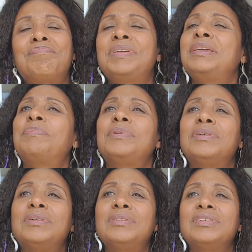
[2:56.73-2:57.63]

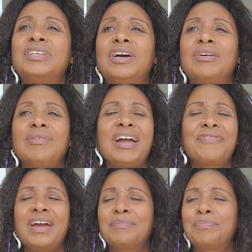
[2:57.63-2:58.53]
people,
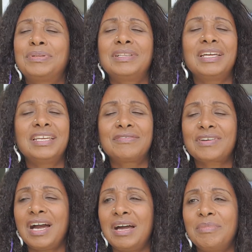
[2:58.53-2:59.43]
I've had plenty of
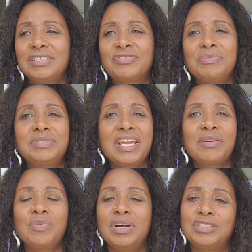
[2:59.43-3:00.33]
comments from day
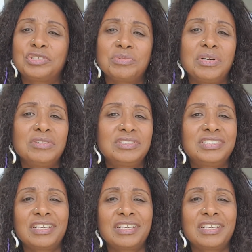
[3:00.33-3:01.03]
one, trolls